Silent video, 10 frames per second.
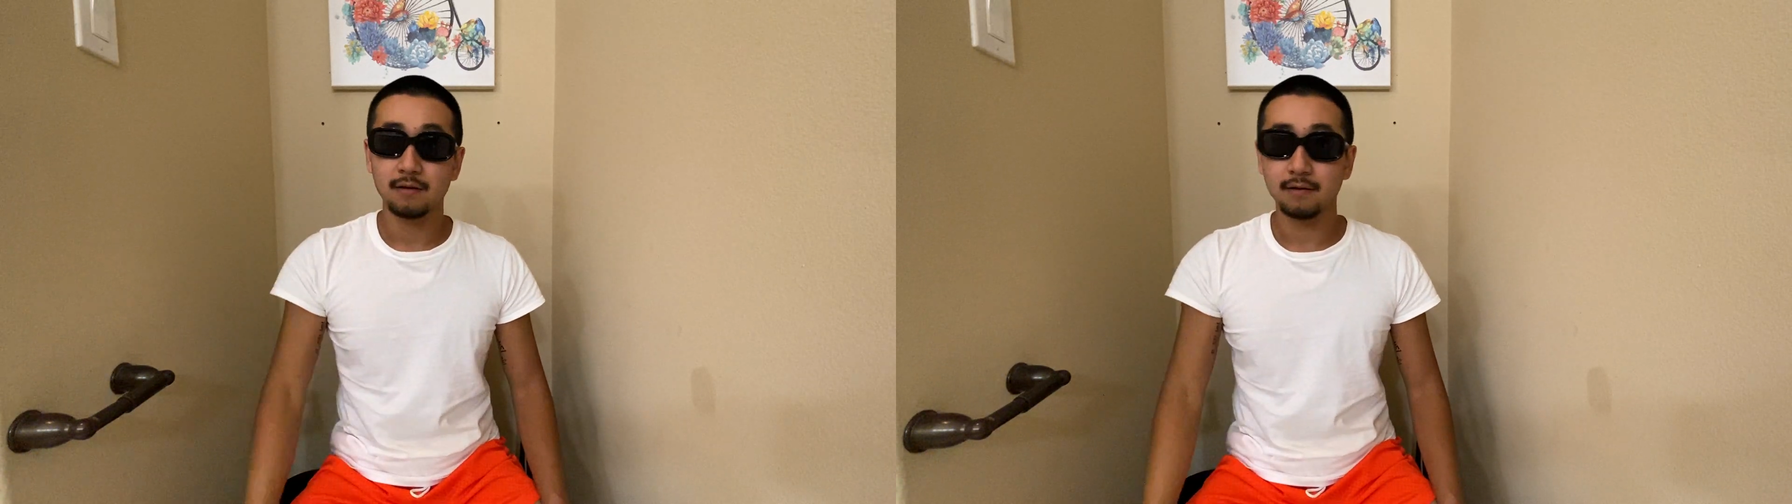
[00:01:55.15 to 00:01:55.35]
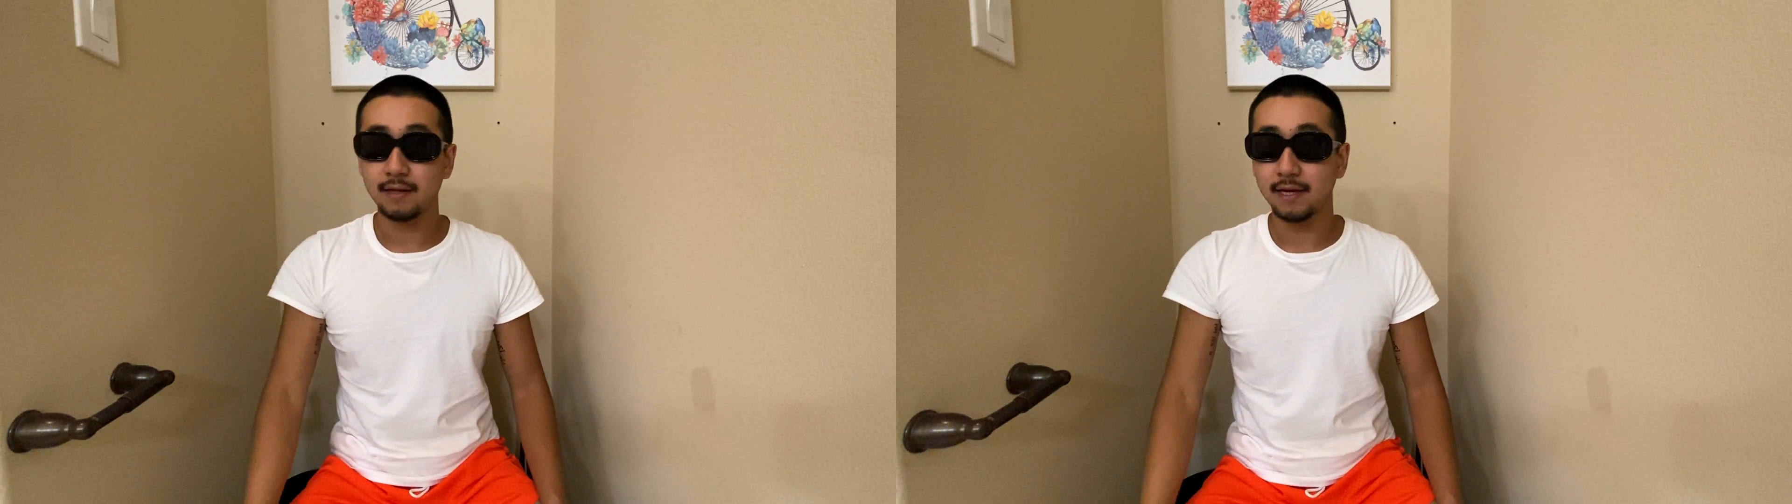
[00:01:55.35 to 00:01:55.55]

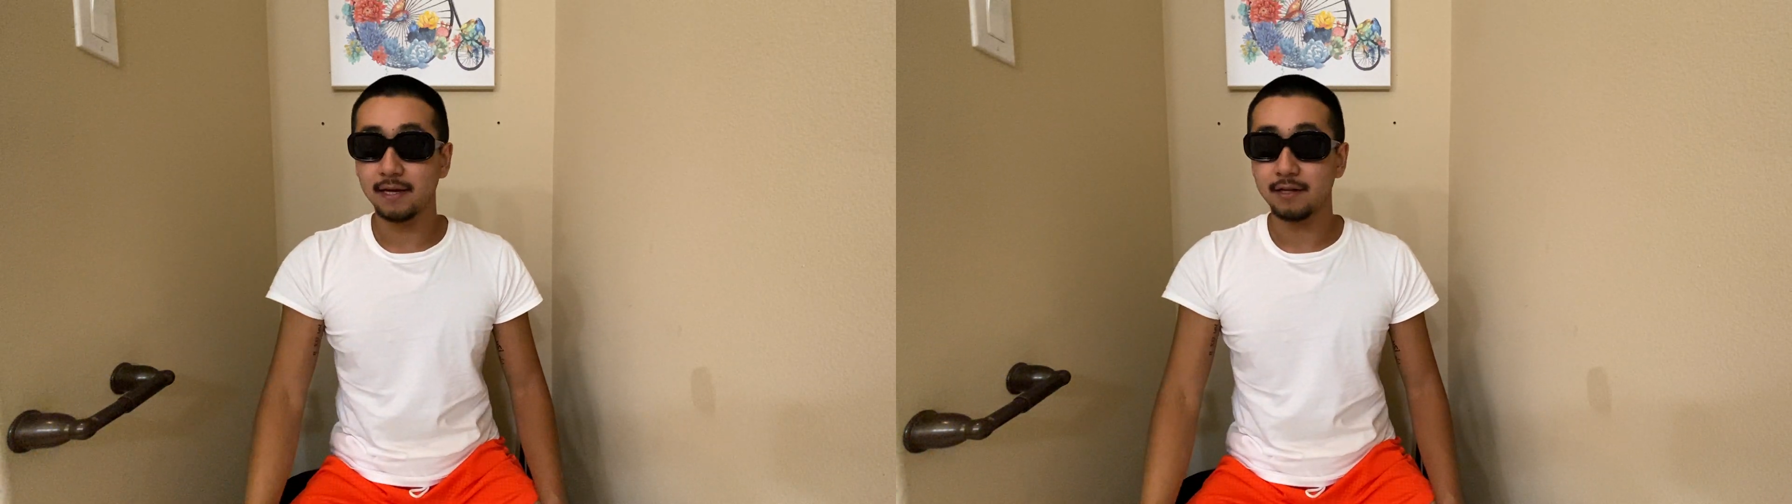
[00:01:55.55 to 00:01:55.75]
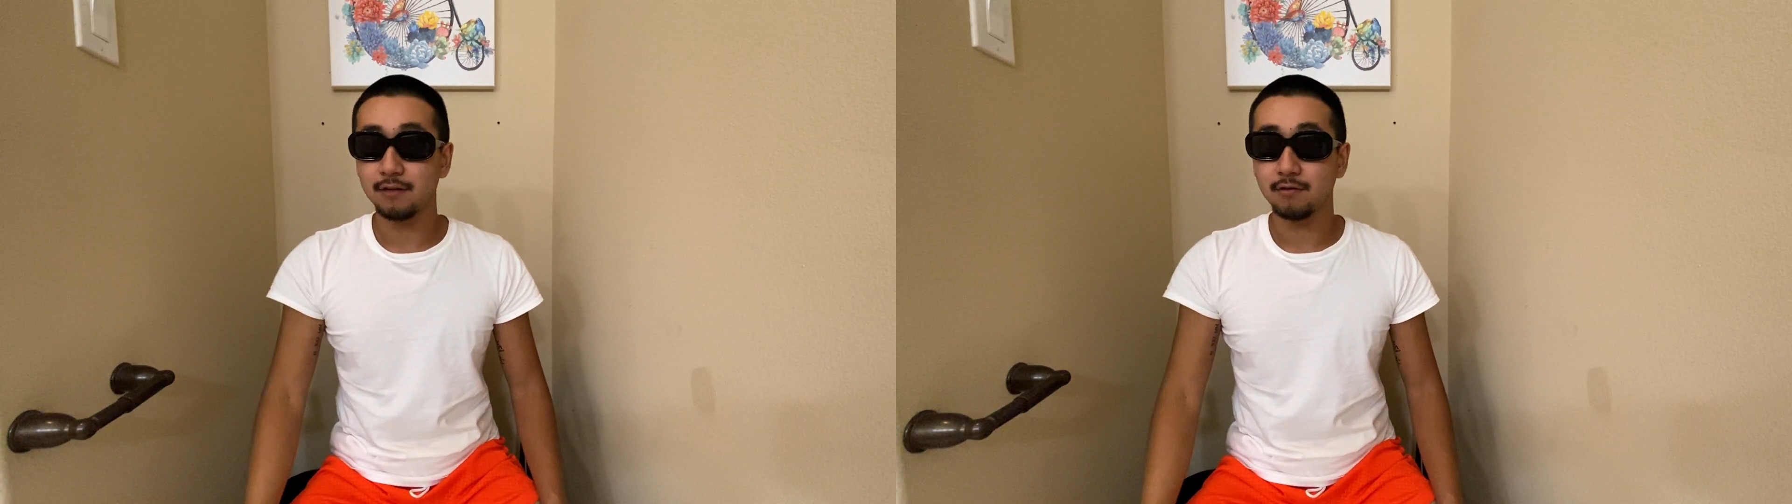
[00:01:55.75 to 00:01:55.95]

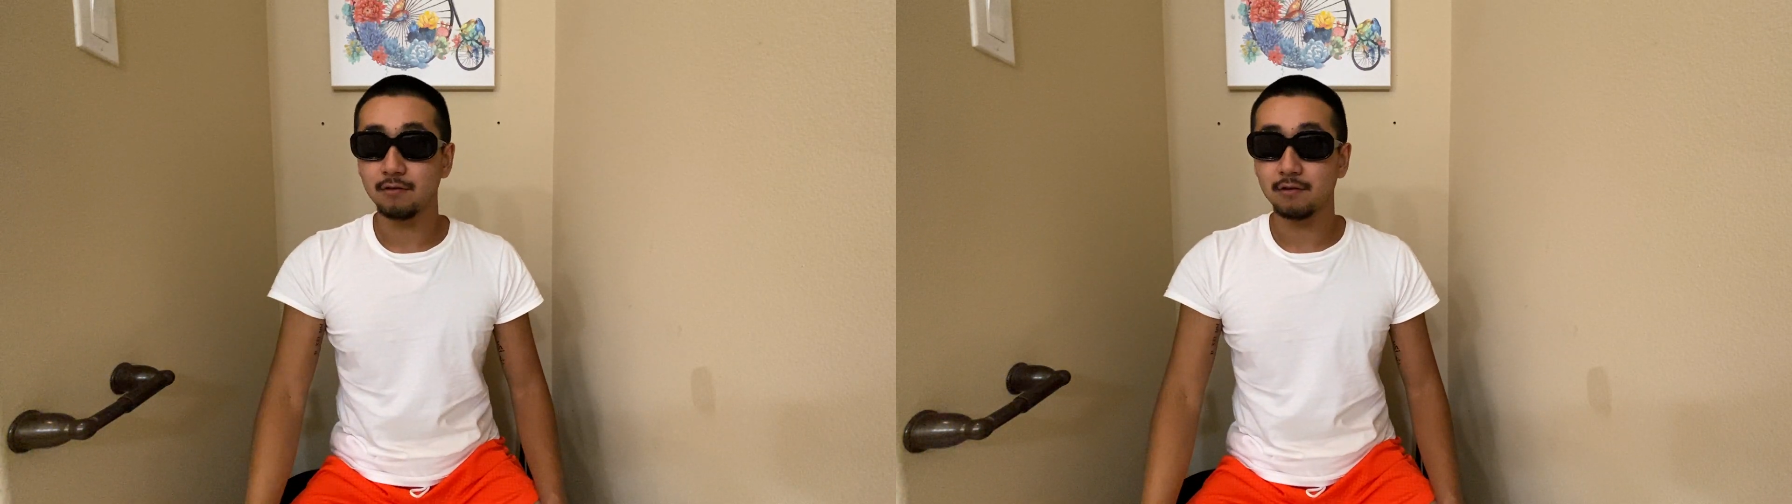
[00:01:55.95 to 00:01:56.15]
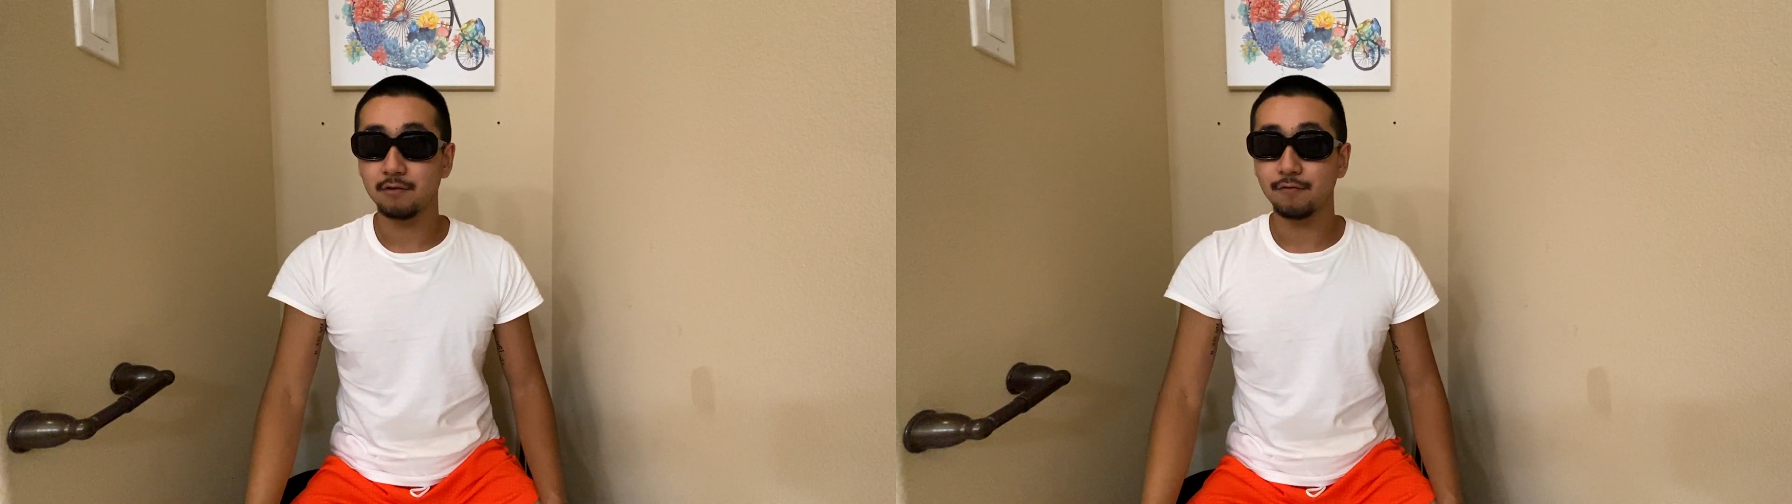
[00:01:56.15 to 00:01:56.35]
that you
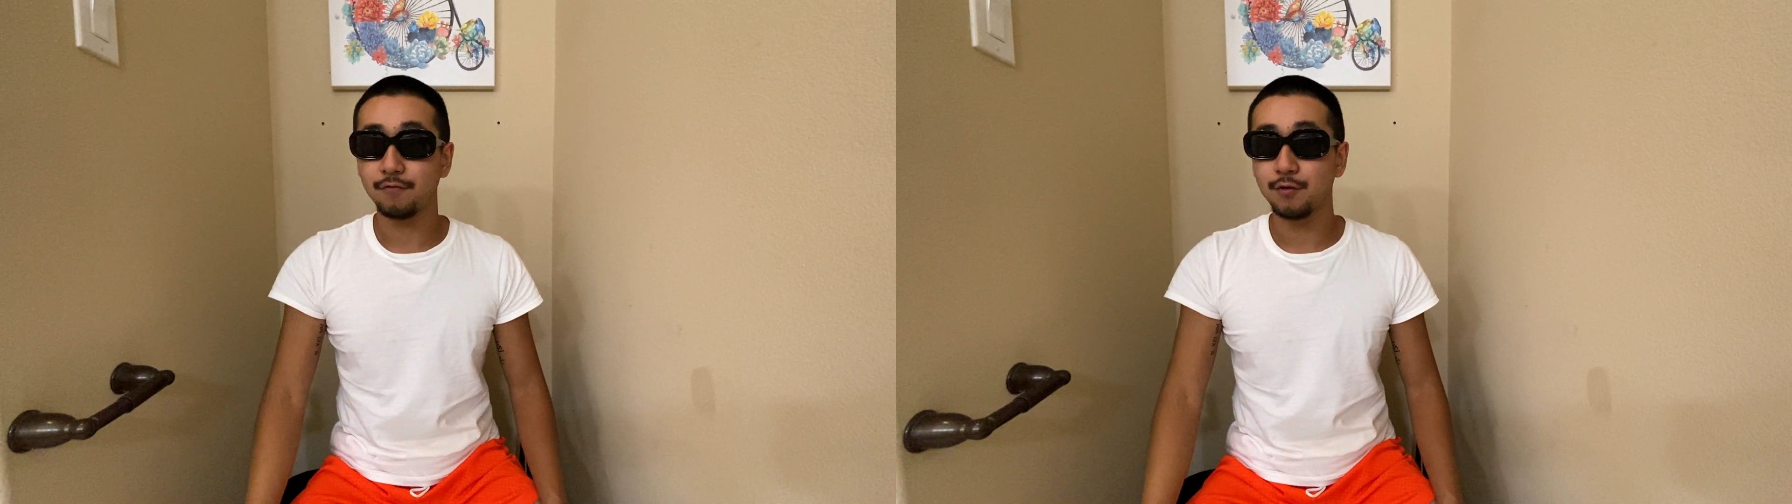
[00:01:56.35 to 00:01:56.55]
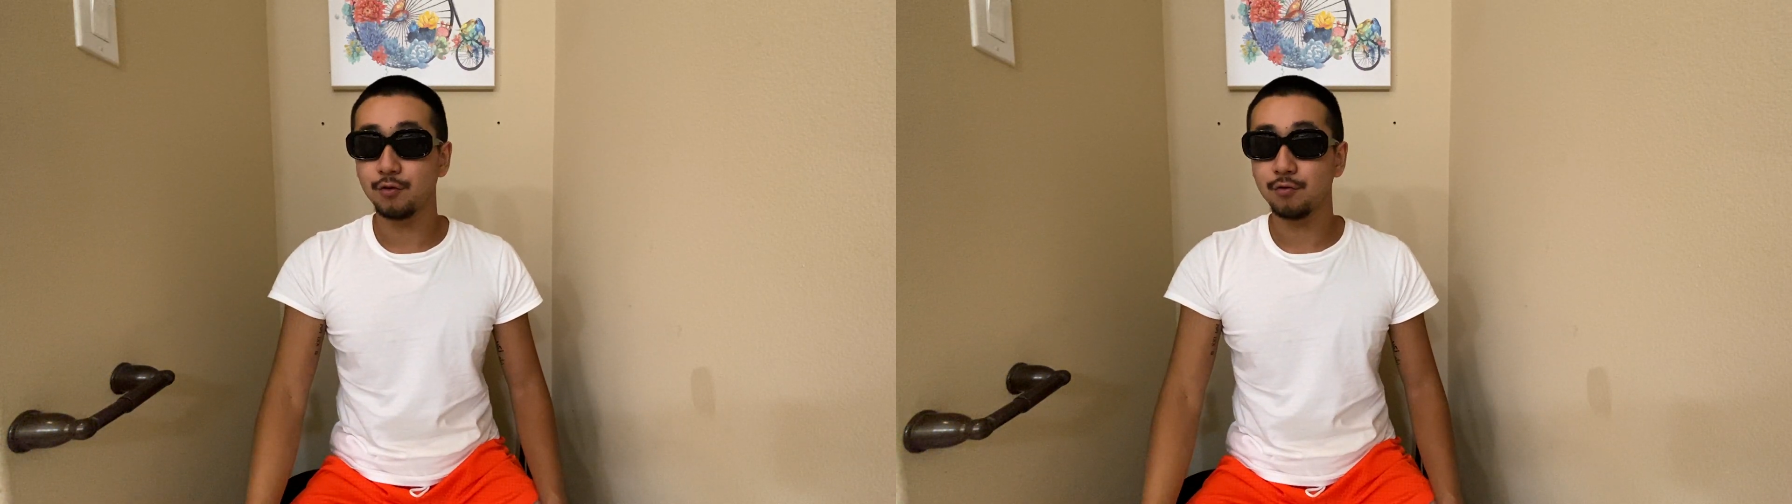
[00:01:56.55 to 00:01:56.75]
can
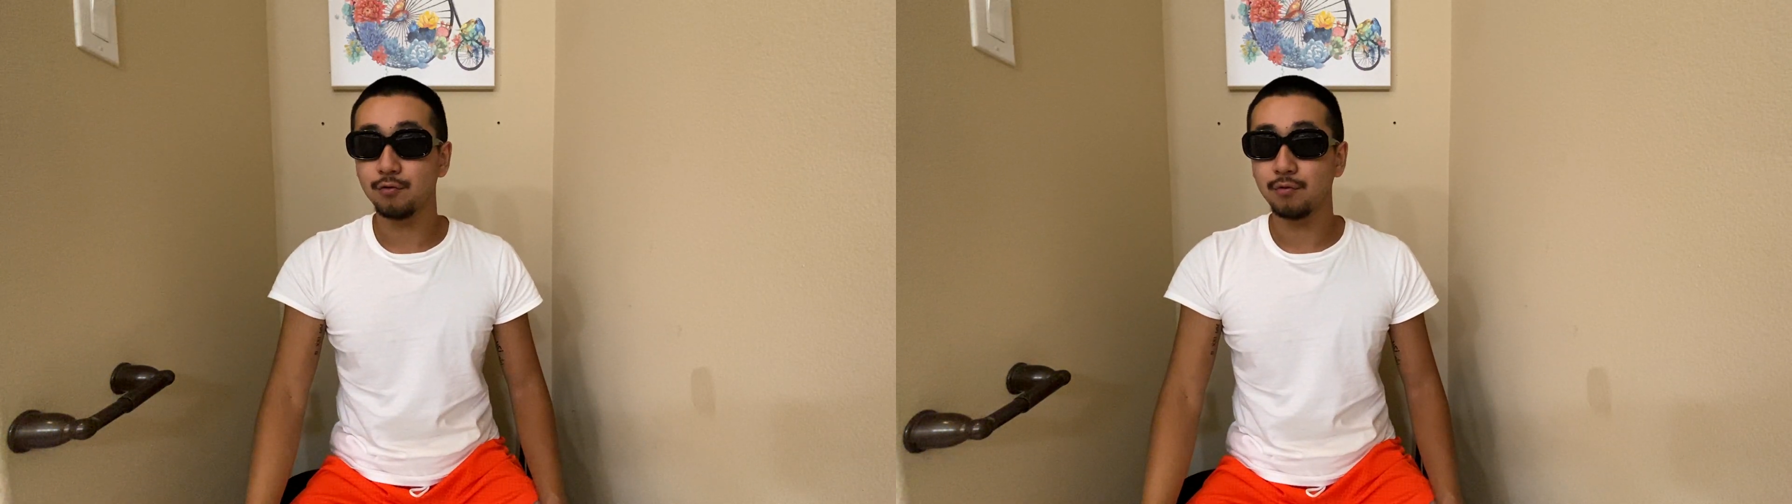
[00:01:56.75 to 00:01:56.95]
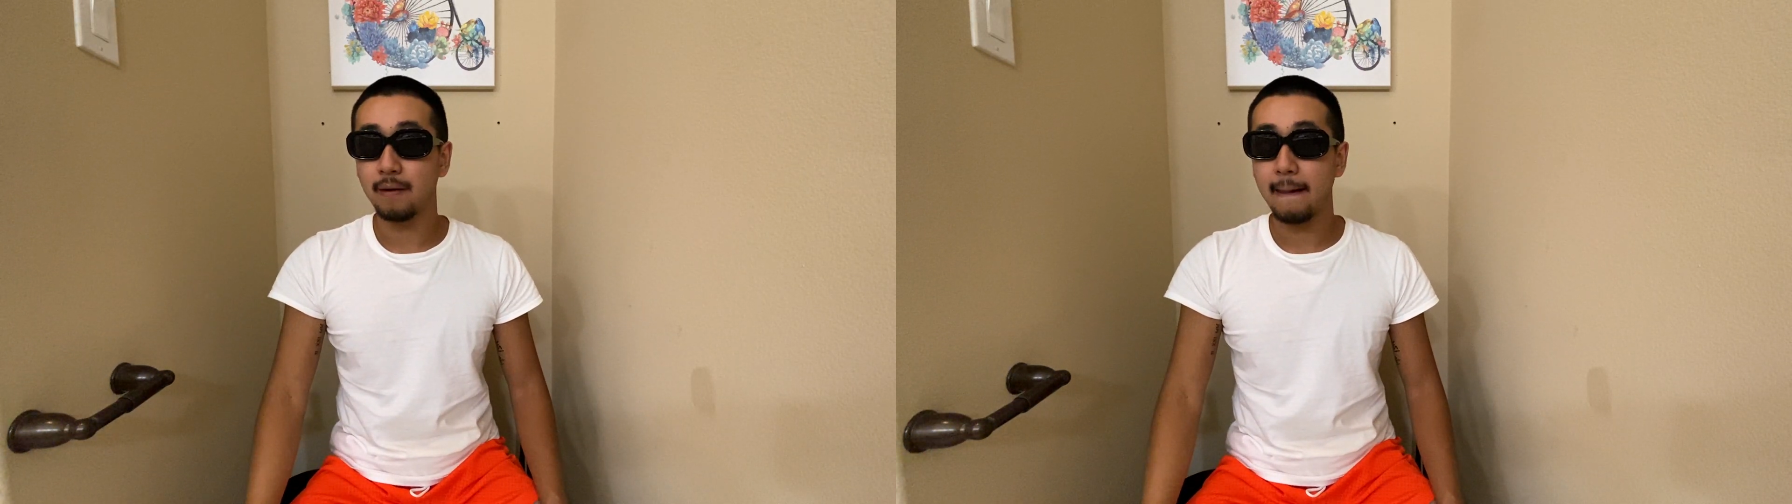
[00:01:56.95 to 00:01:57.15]

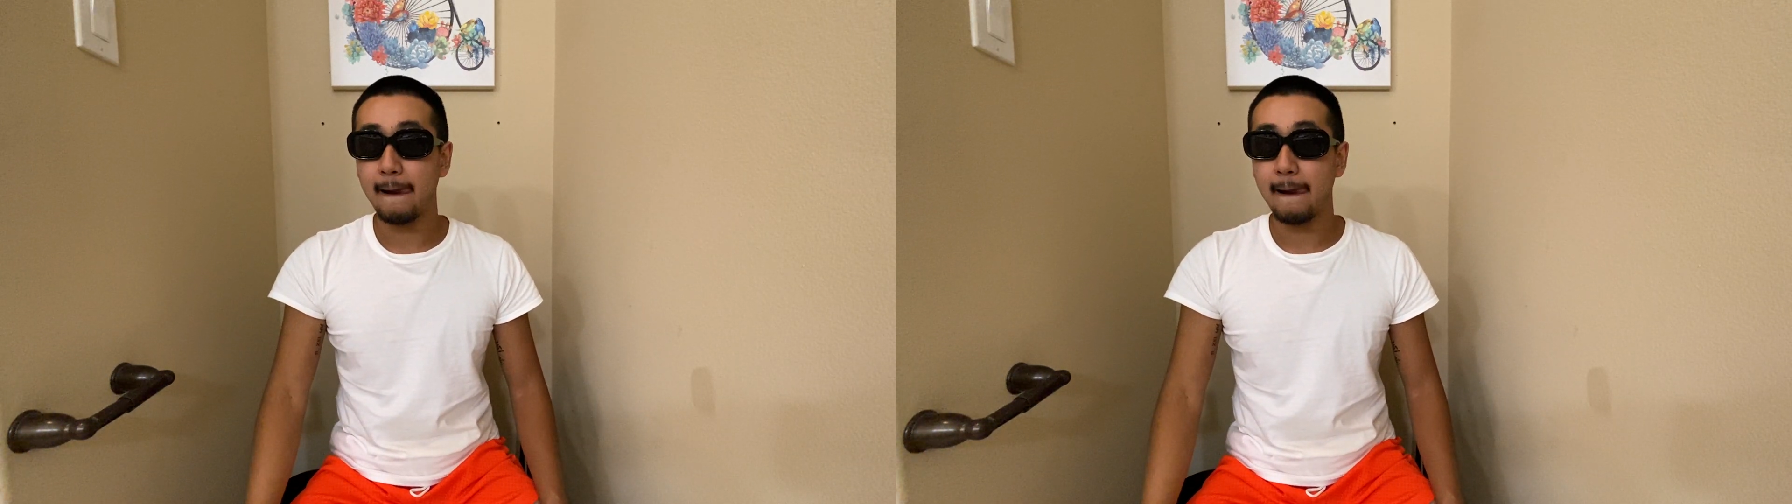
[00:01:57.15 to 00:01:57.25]
feel